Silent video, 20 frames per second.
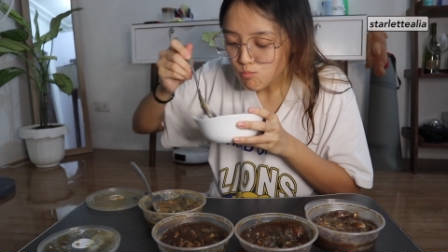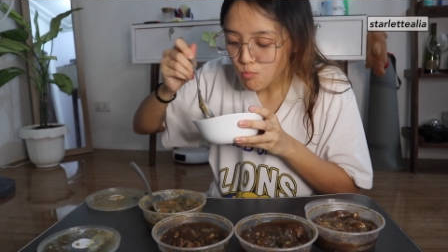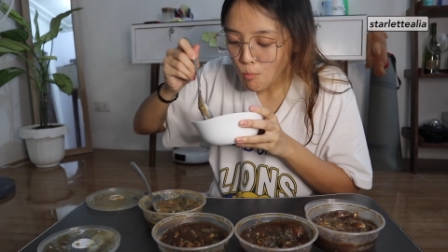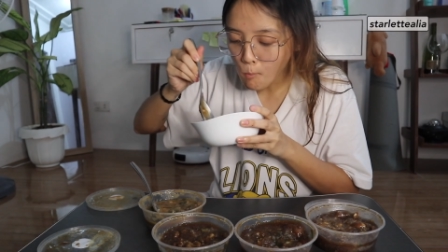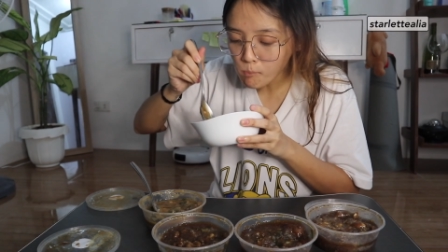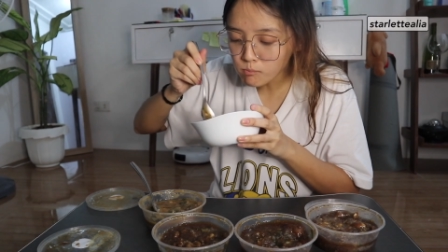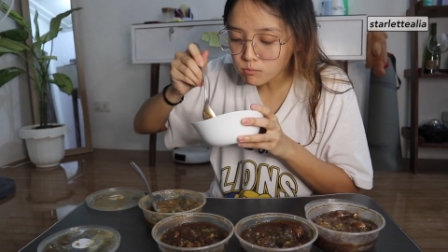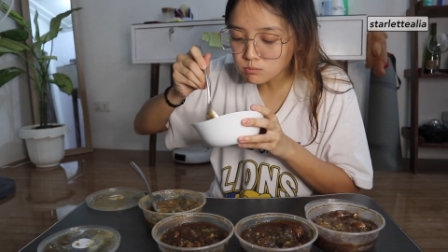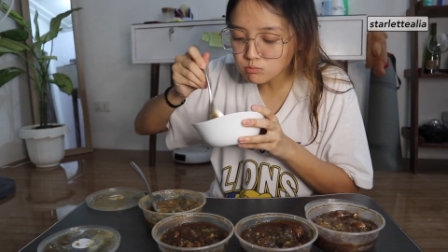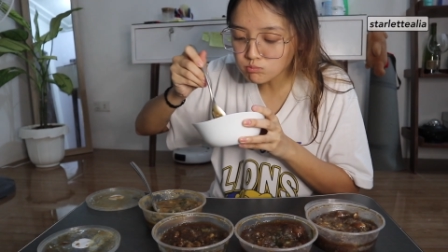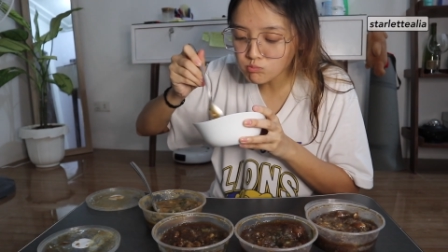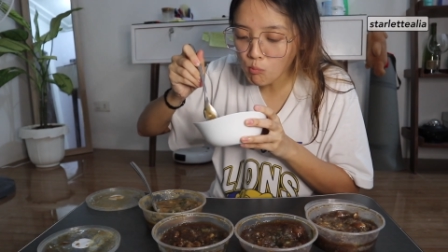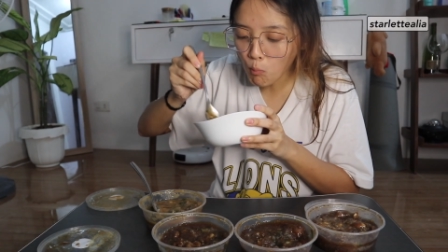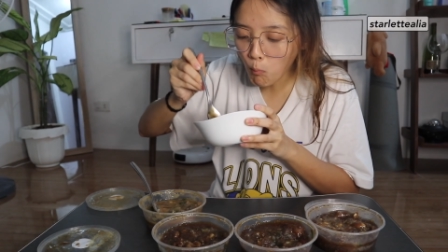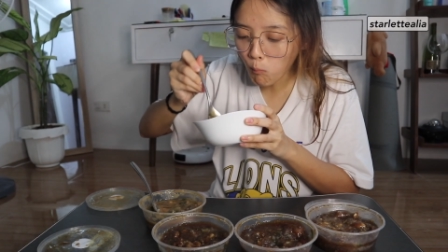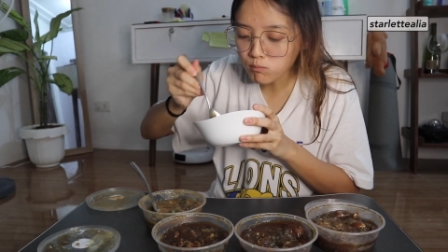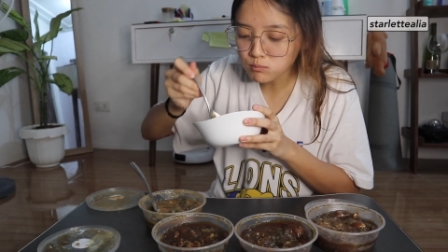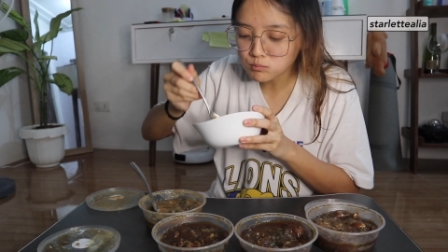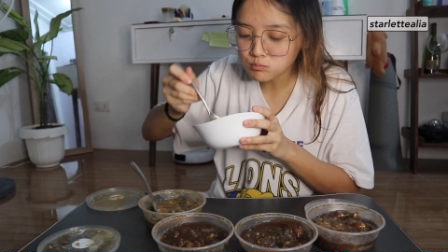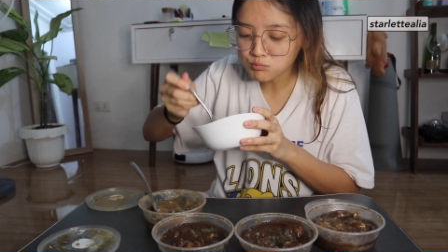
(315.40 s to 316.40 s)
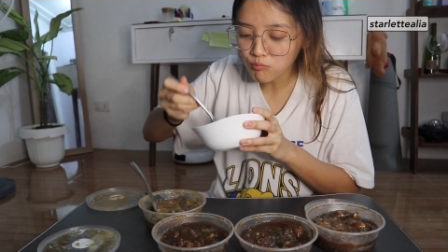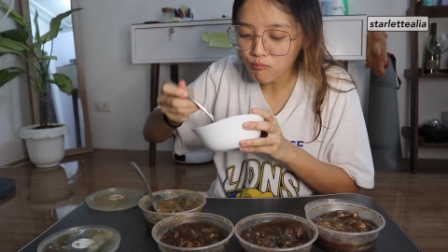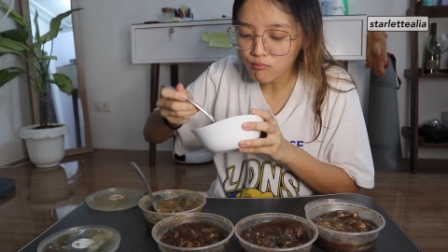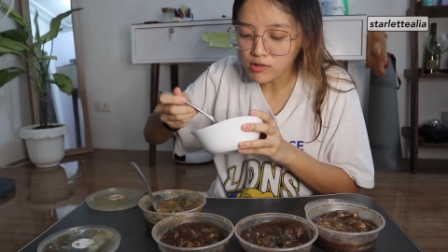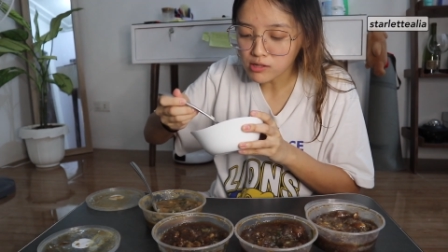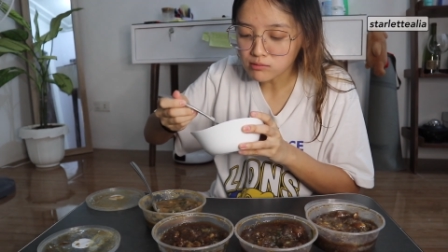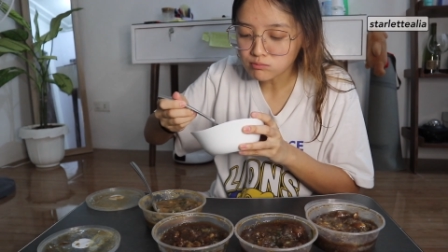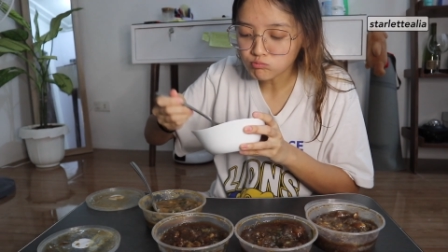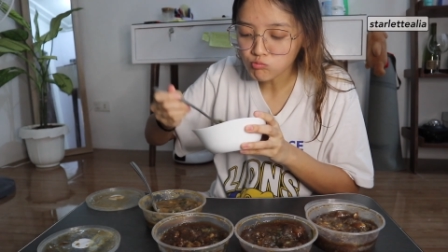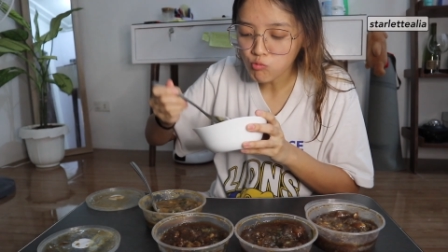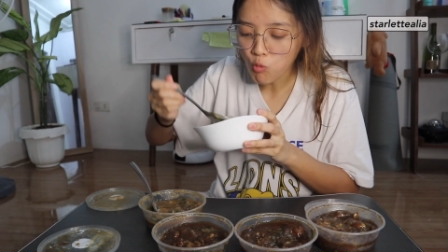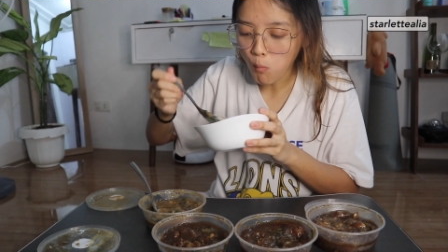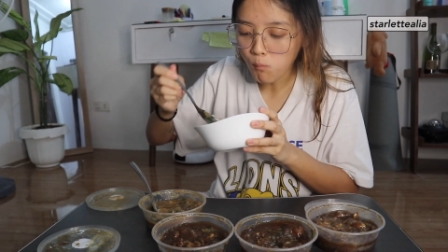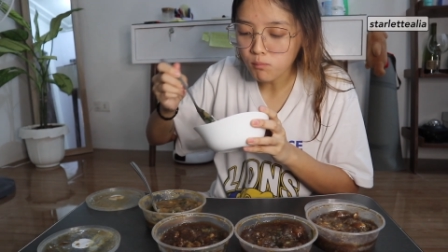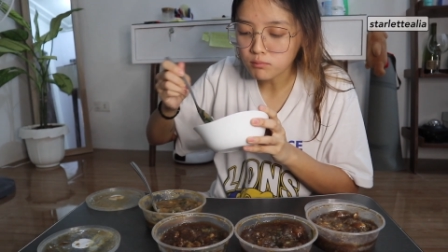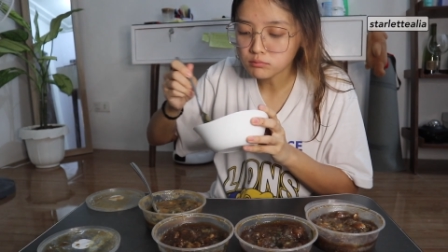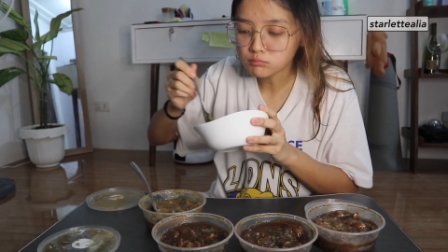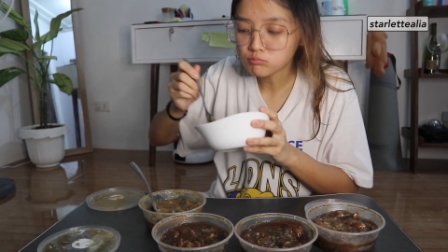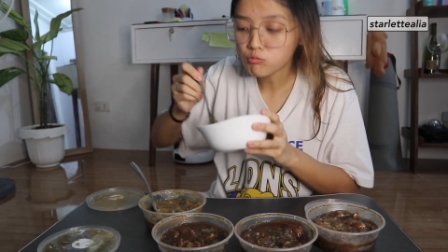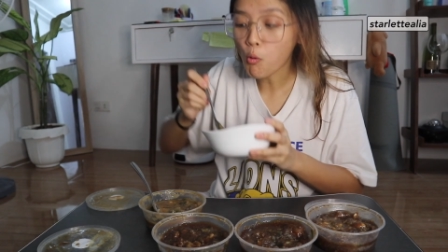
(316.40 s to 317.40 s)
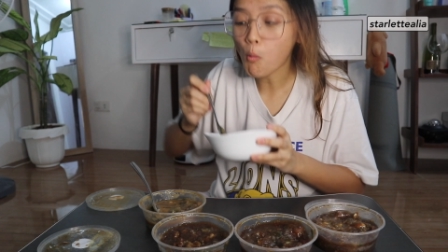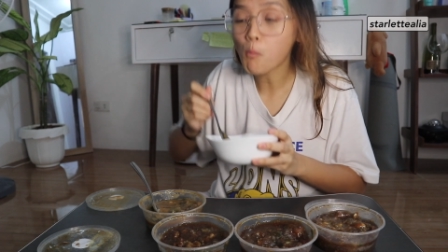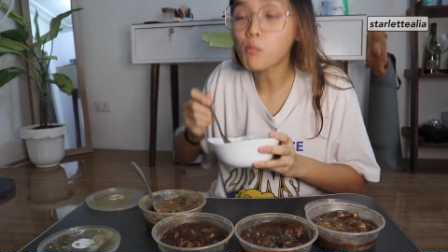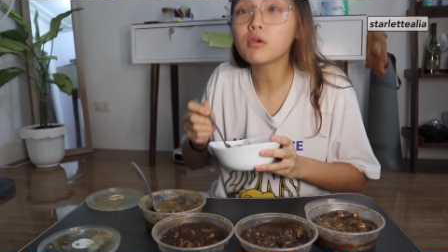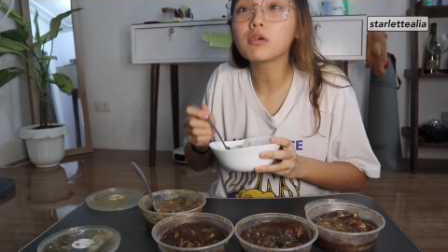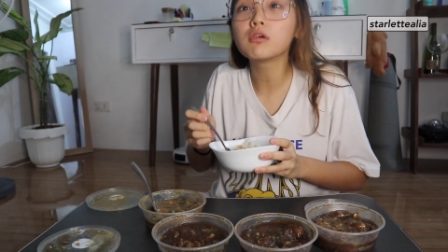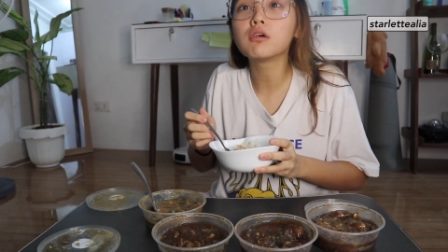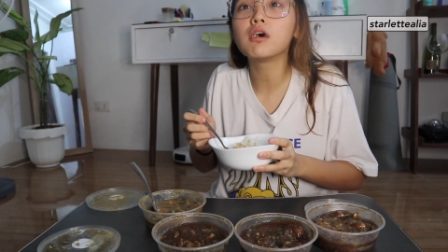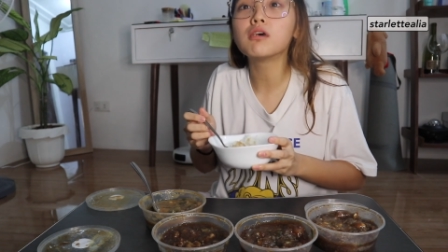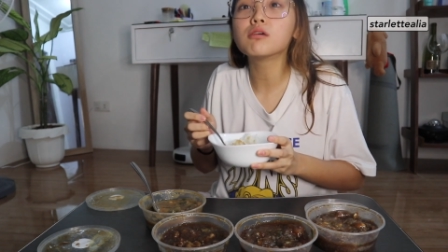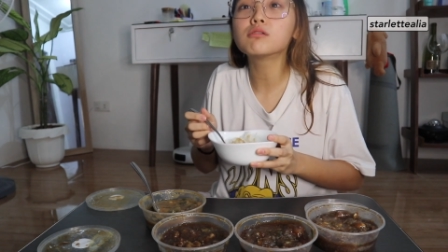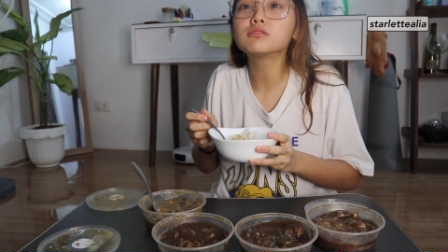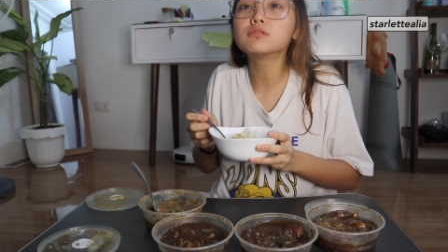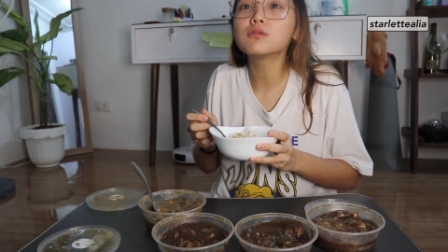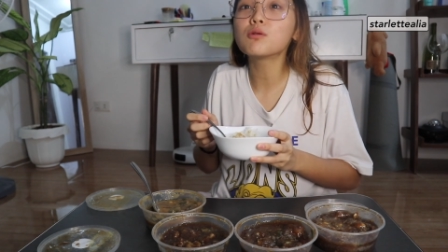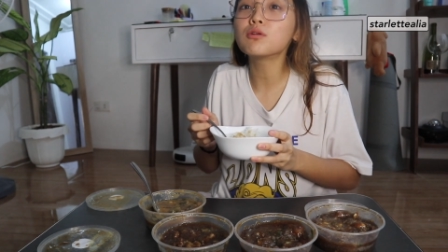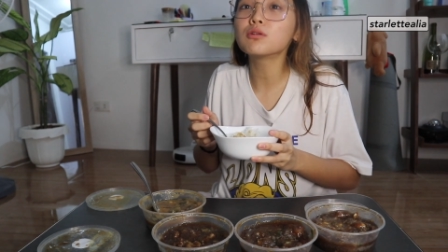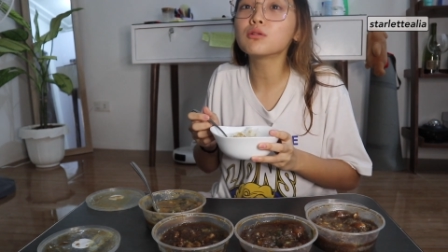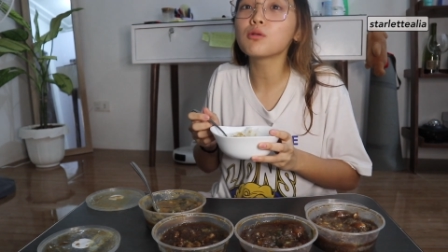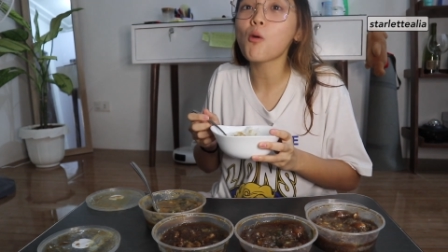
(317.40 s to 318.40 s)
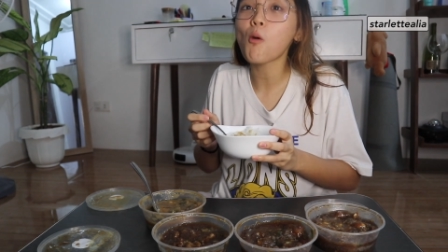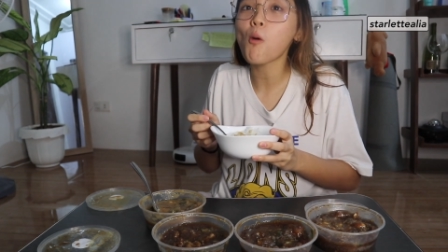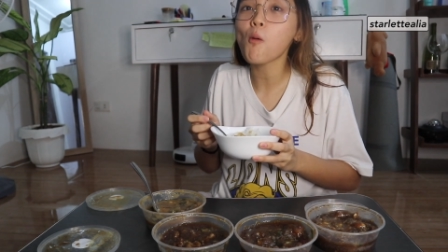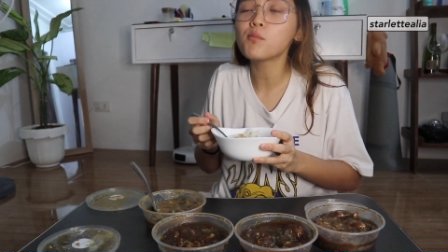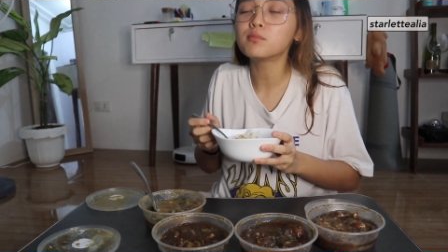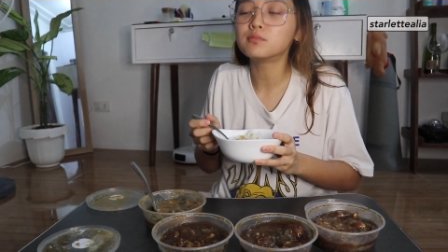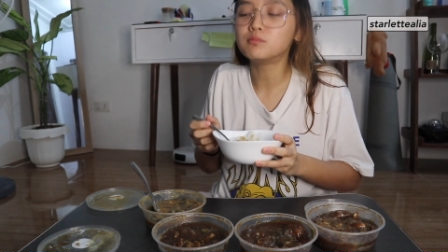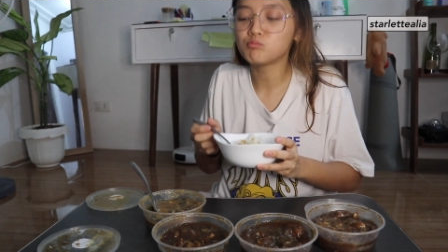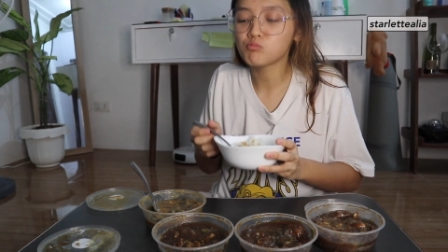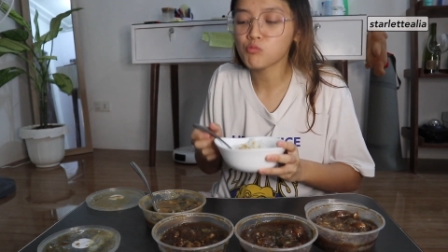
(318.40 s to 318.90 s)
Mmm. Oh my God, gusto ko to.